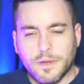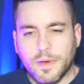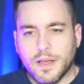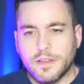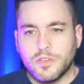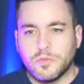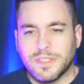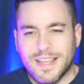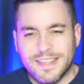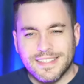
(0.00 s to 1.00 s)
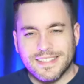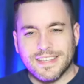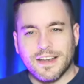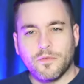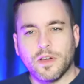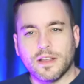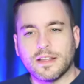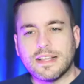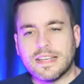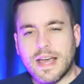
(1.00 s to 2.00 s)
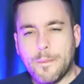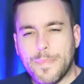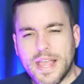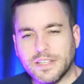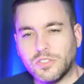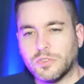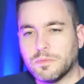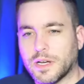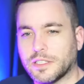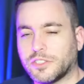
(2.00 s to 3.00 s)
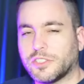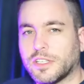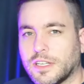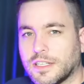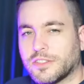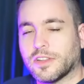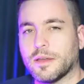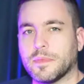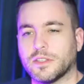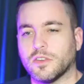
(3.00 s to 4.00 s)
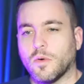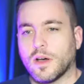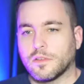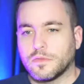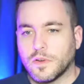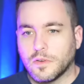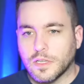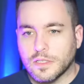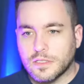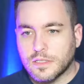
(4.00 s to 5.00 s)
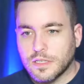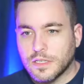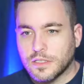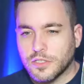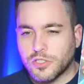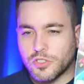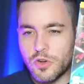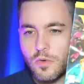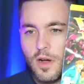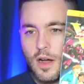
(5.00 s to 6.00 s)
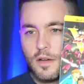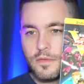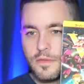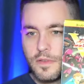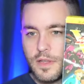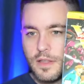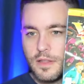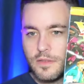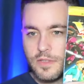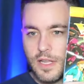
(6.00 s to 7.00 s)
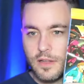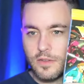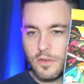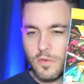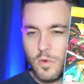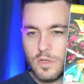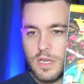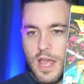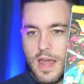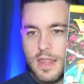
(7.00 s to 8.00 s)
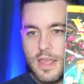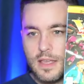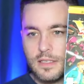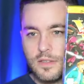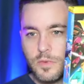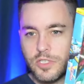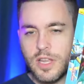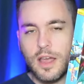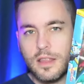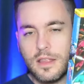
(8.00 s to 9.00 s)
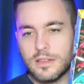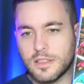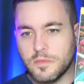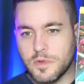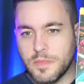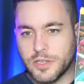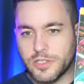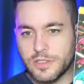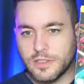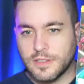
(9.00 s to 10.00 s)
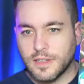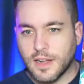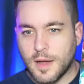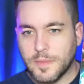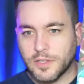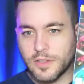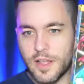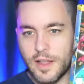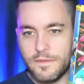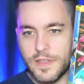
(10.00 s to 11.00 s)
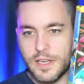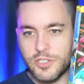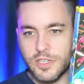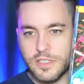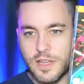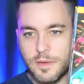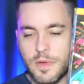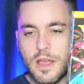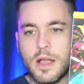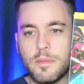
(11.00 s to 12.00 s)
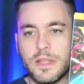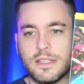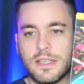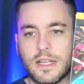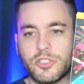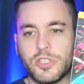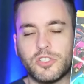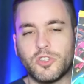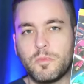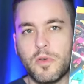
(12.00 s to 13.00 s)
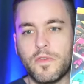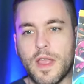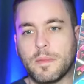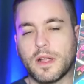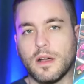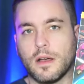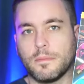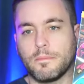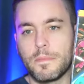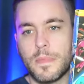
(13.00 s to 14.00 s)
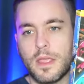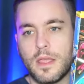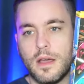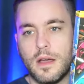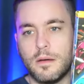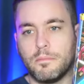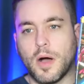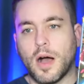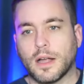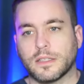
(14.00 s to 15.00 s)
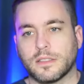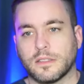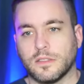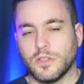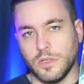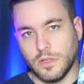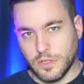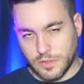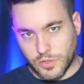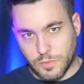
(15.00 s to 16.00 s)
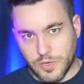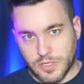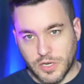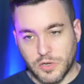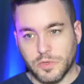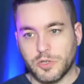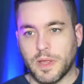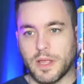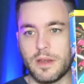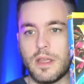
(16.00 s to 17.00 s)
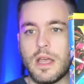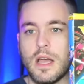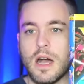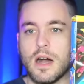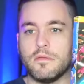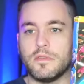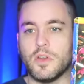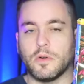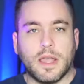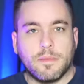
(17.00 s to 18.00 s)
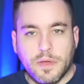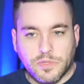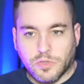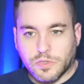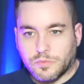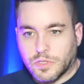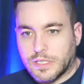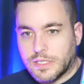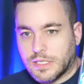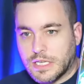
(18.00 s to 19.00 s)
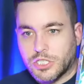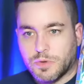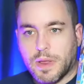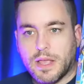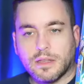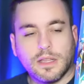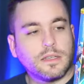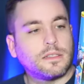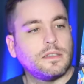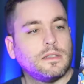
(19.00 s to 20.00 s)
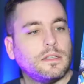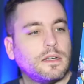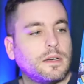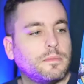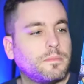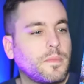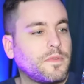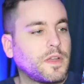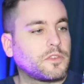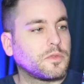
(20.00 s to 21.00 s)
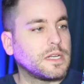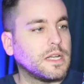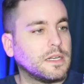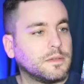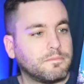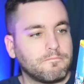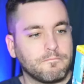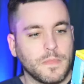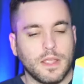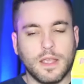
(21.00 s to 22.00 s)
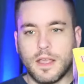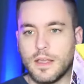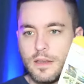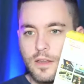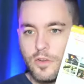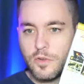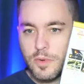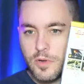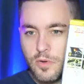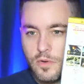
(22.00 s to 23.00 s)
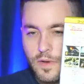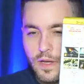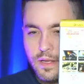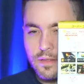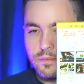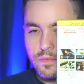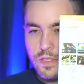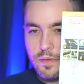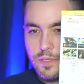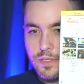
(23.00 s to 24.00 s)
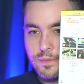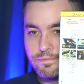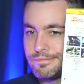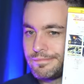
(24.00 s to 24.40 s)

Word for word: I buy a new lens and I want to not pay too much. So that means no autofocus to show off. And then there's that glare, of course. This, which, yeah, someone mentioned in a comment, it looked like a VHS tape. But this is actually a Super Famicom uh, box, it, uh, Super Nintendo in Japan, of, you know, a game that was only released in Japan. And that's the um, Victory Gundam and you know, it would be cool if I was able to.